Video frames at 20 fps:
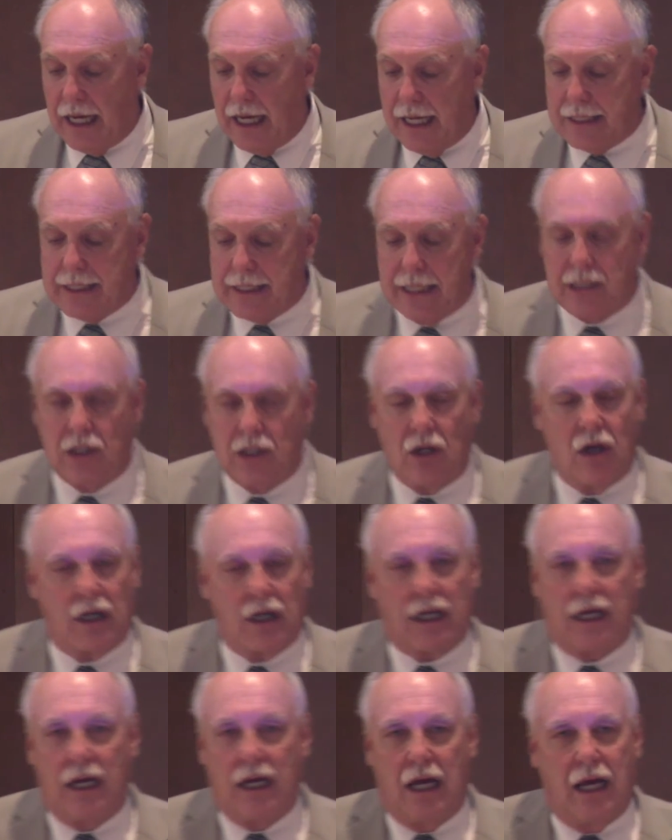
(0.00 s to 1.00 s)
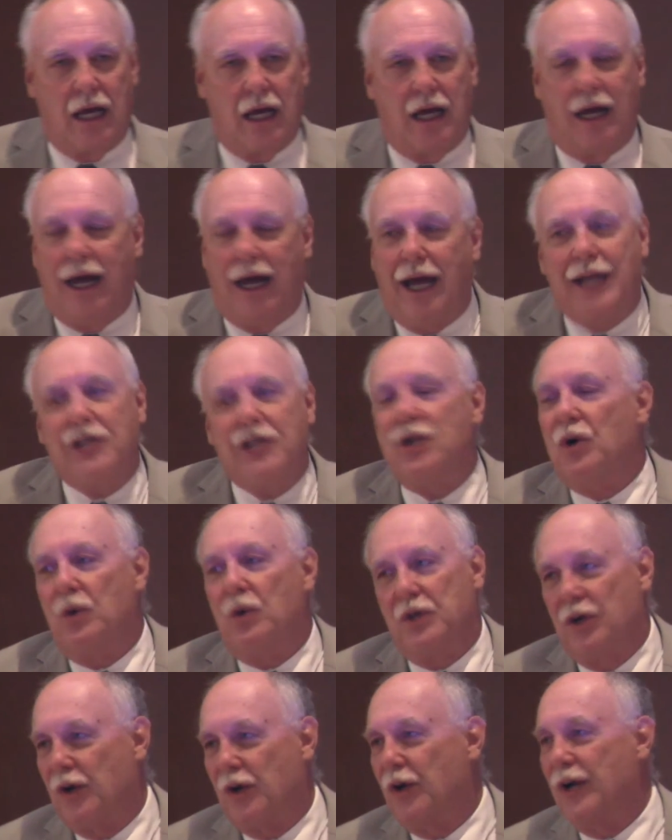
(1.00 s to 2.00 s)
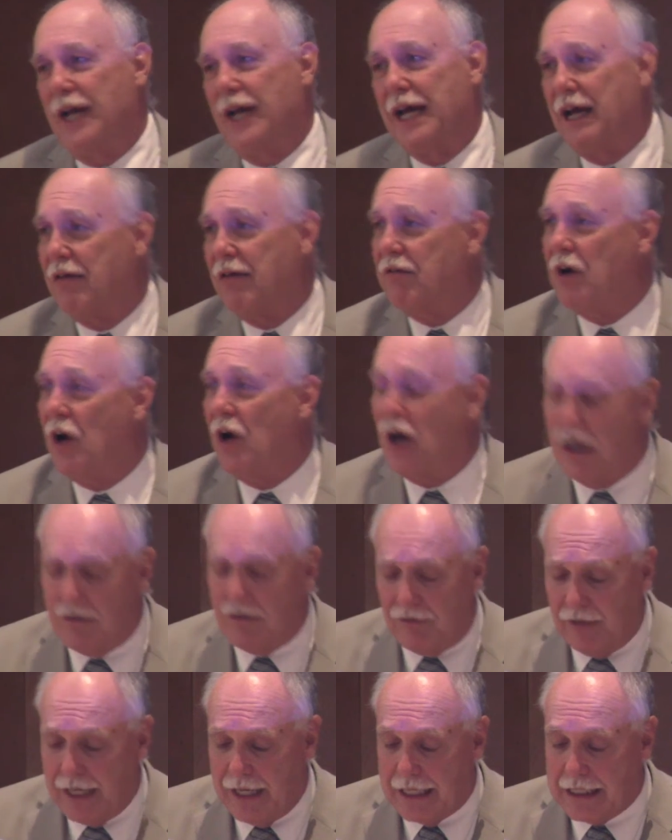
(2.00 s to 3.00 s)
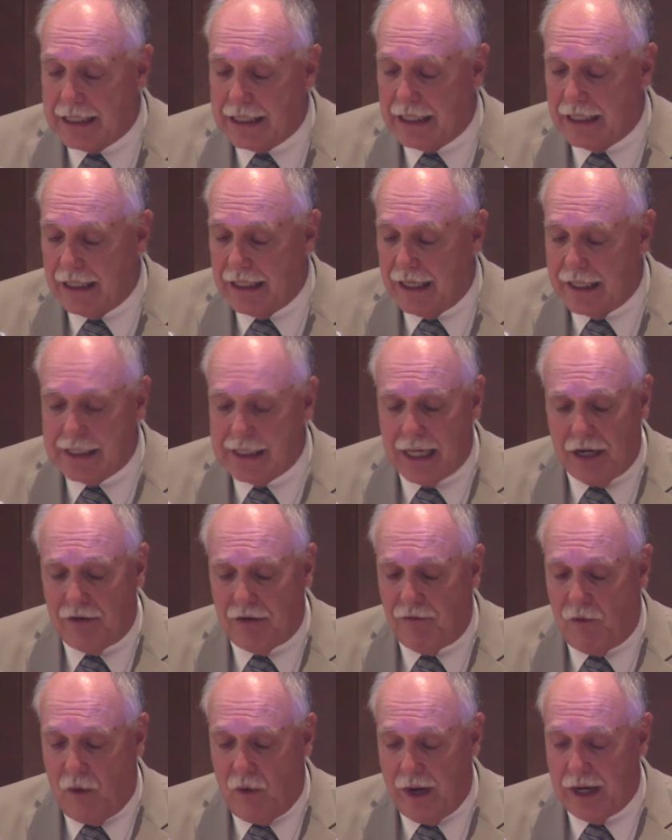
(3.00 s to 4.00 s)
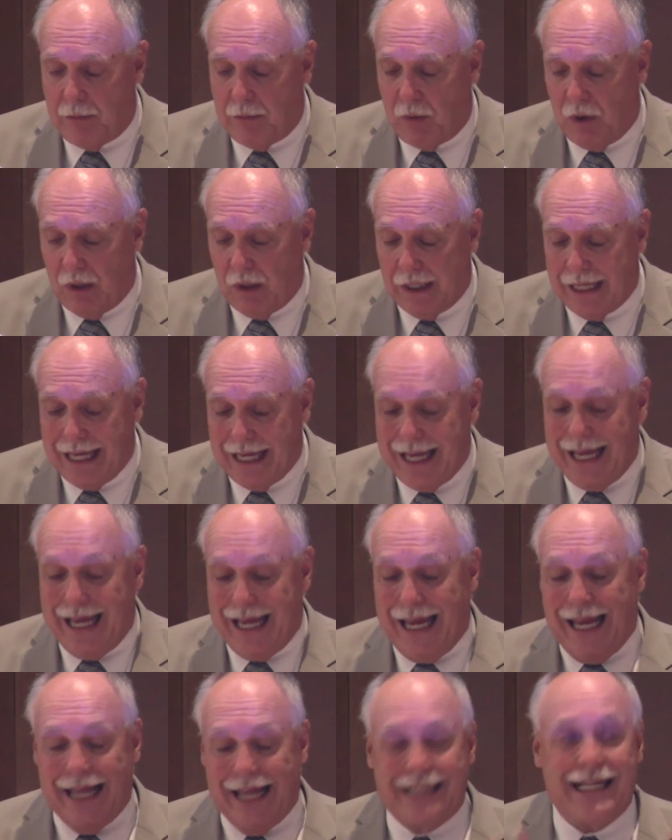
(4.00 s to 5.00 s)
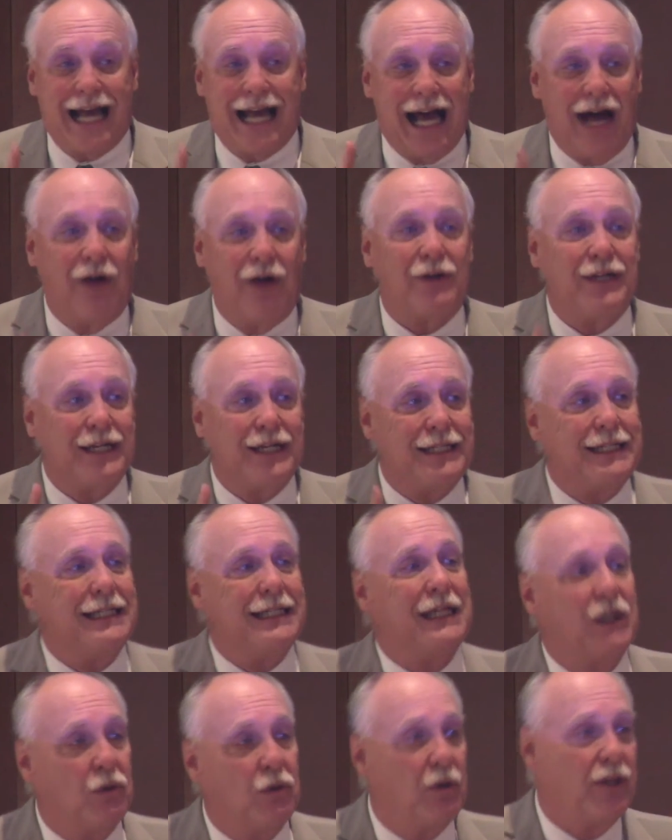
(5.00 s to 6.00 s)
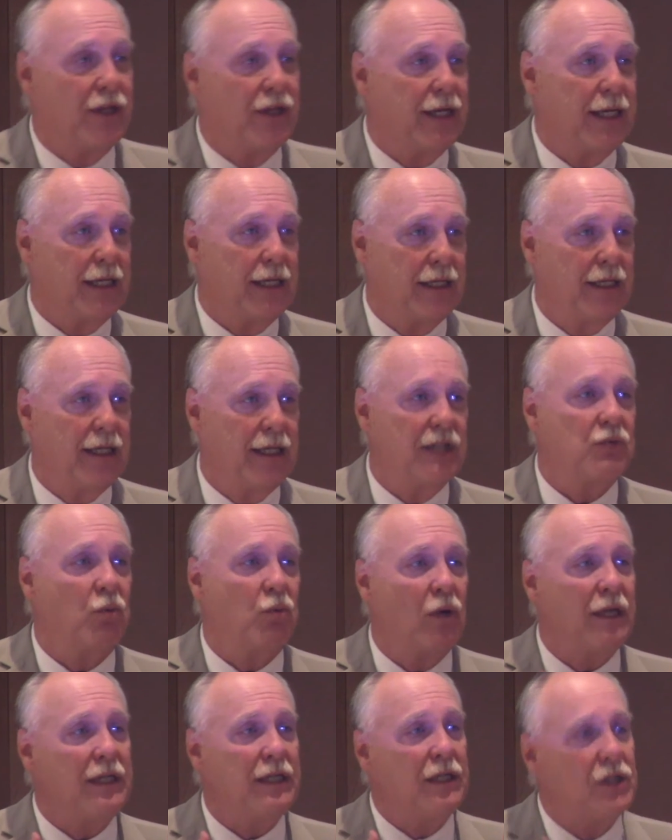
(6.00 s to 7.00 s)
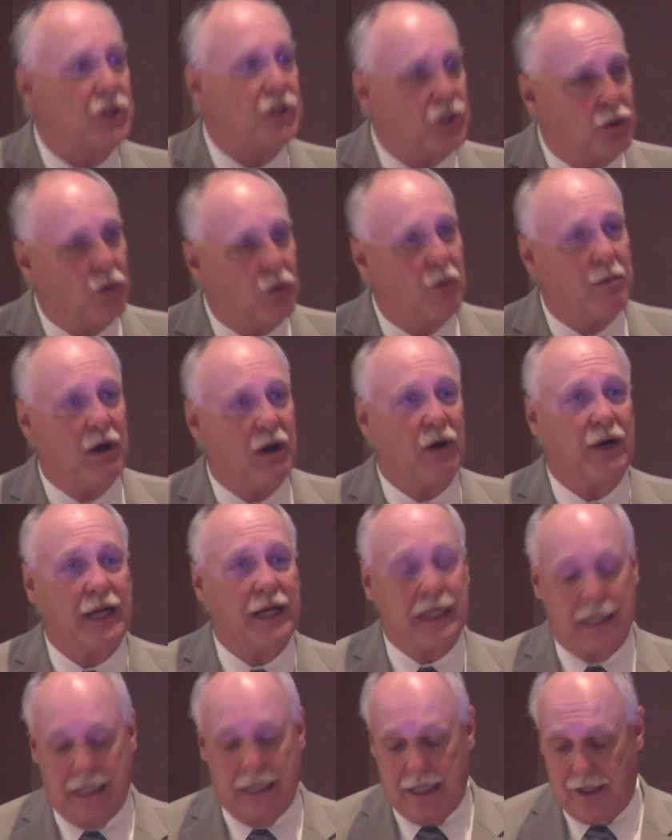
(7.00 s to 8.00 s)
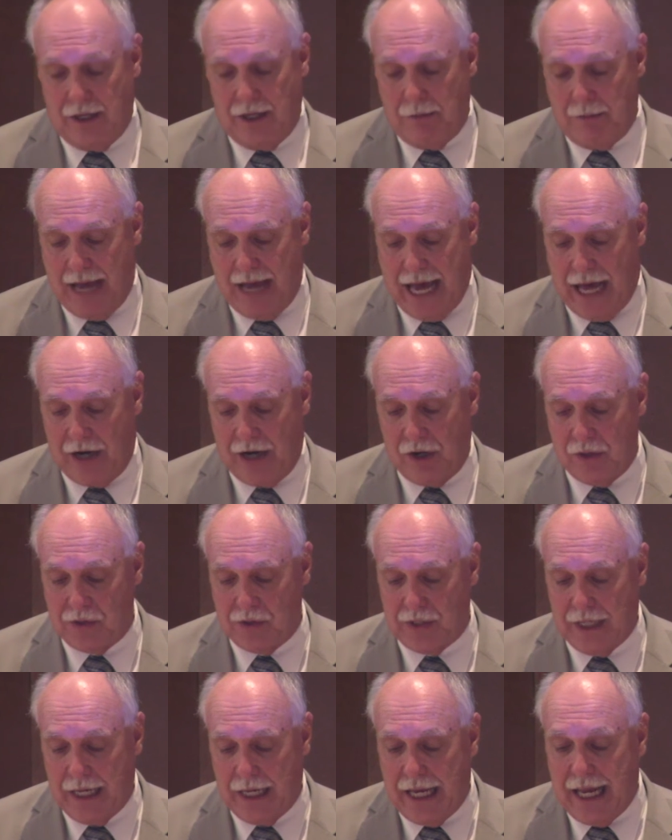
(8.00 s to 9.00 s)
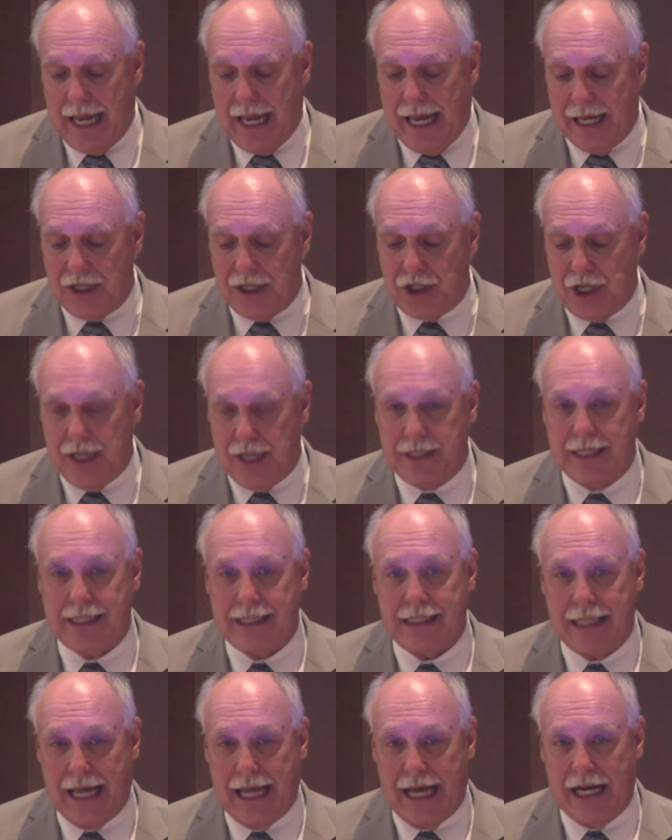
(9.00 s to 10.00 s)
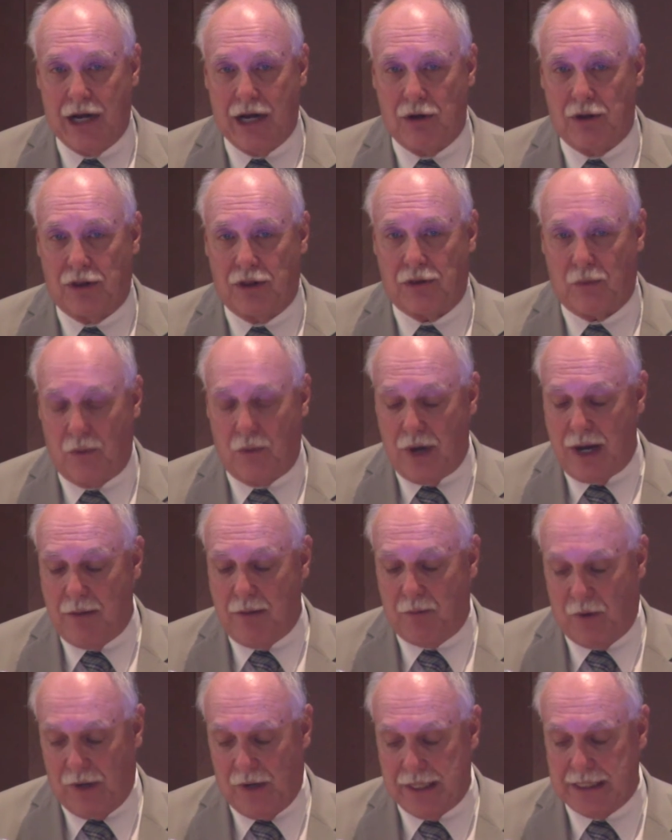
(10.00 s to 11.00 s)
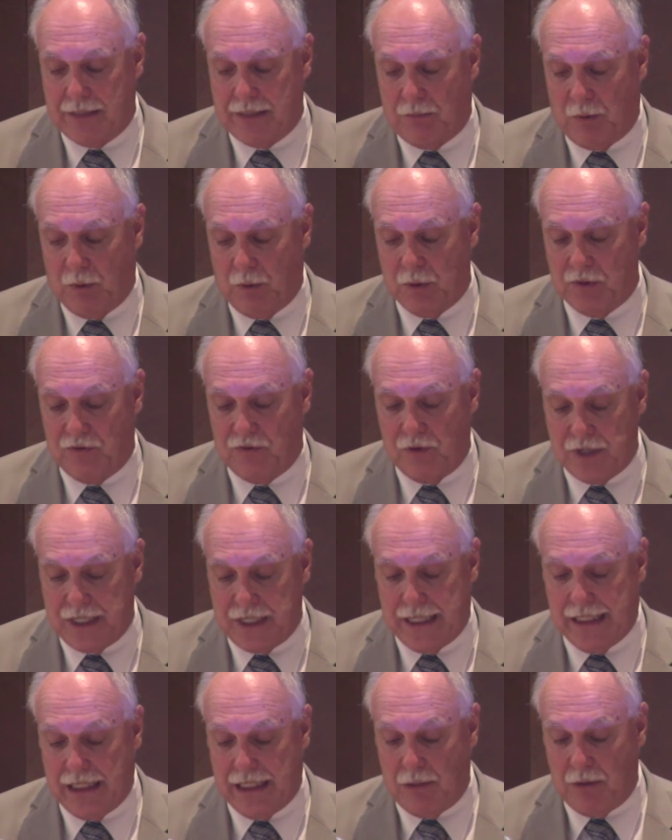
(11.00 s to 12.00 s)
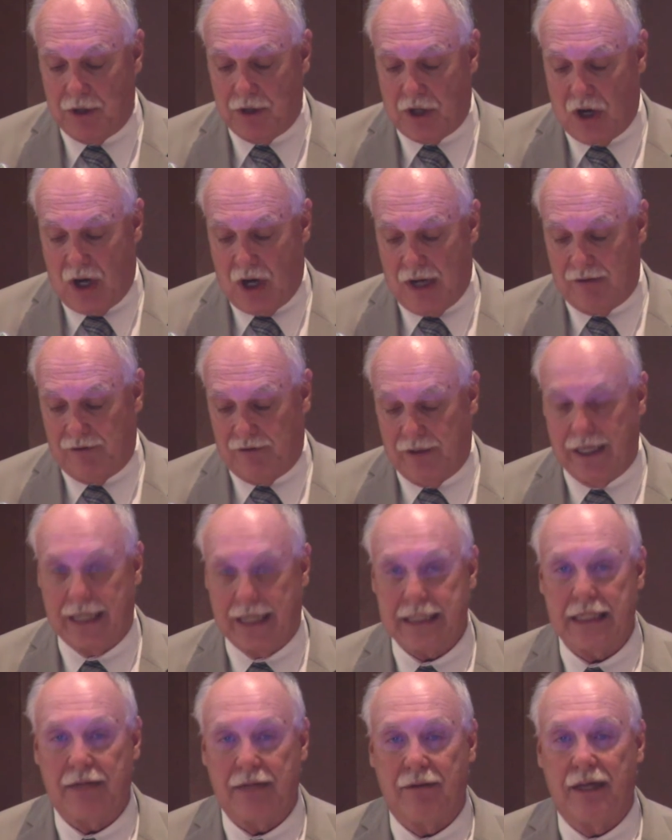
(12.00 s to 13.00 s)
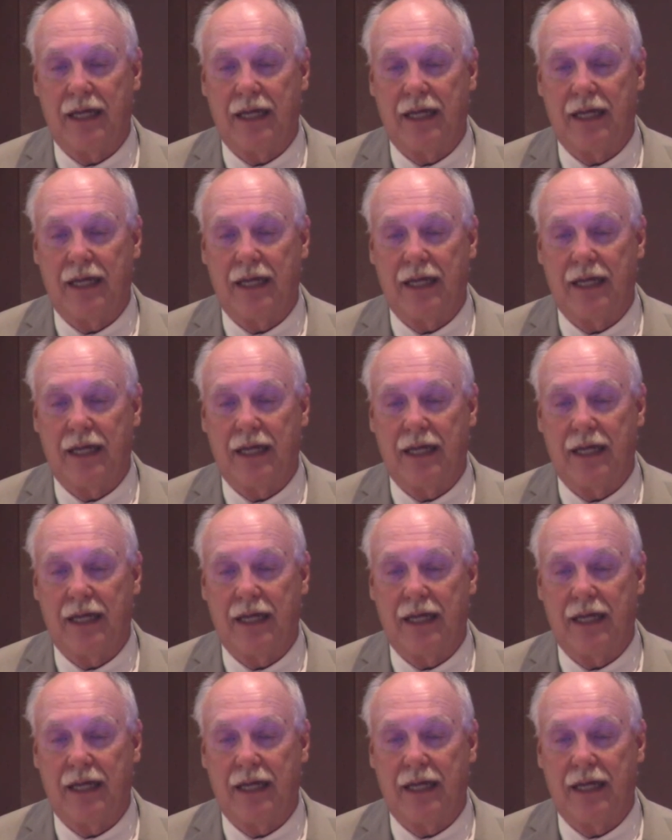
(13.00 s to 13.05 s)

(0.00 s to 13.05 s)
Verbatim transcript: He says, look, I know you're going to have conflict. It's unavoidable. It's how you deal with it, it's what you do about it that matters. And Jesus laid out three principles for dealing with conflict.